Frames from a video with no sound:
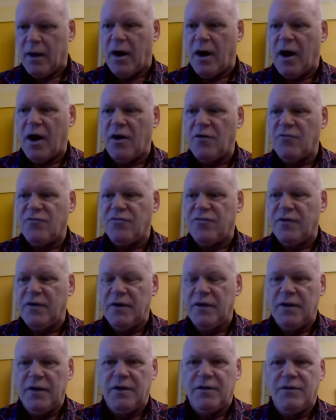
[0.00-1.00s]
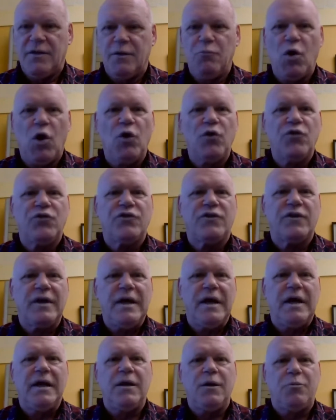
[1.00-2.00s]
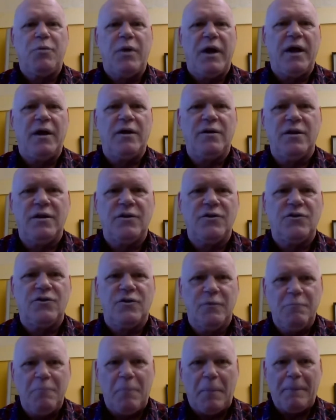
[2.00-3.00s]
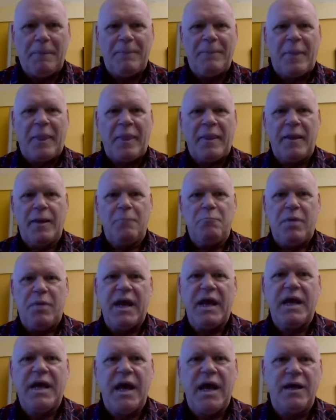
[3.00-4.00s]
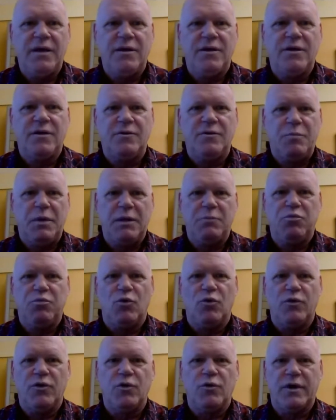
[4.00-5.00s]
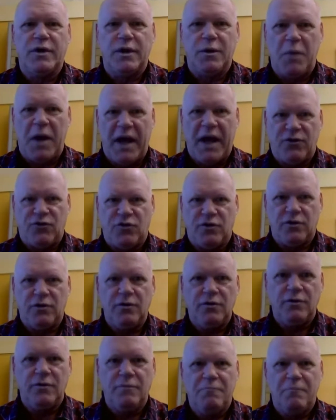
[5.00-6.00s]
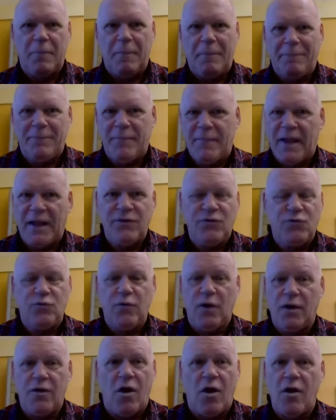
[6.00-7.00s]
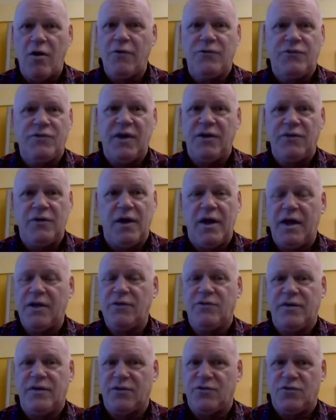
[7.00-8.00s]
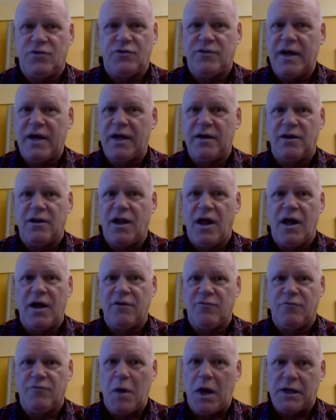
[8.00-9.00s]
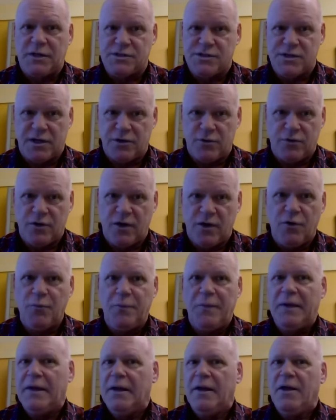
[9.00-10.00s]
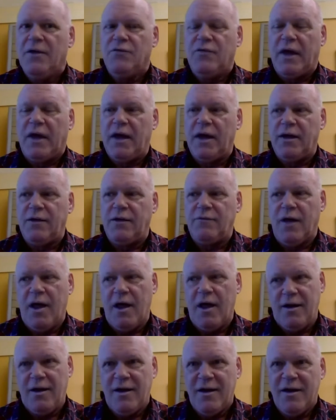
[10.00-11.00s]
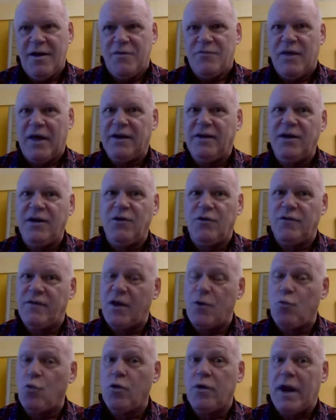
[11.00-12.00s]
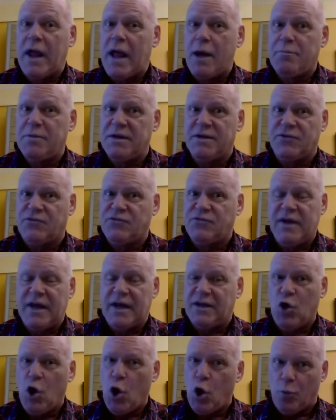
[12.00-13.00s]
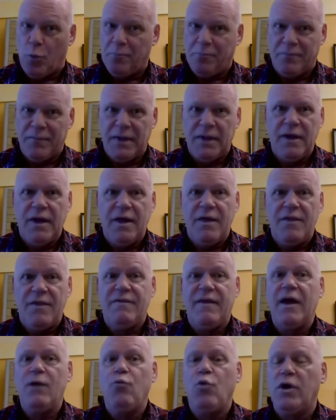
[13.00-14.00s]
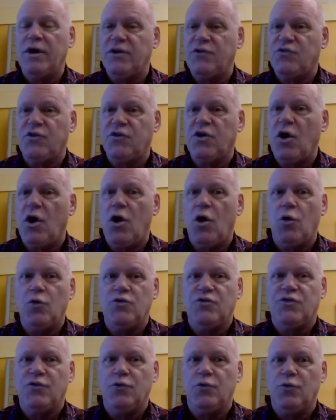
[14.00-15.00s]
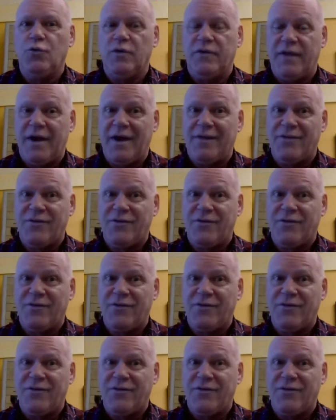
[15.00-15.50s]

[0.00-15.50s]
of the most independent, pig-headed people you can imagine. That's our ancestors had a lot of moxie, you know. They weren't happy to stay at home. They wanted to go to the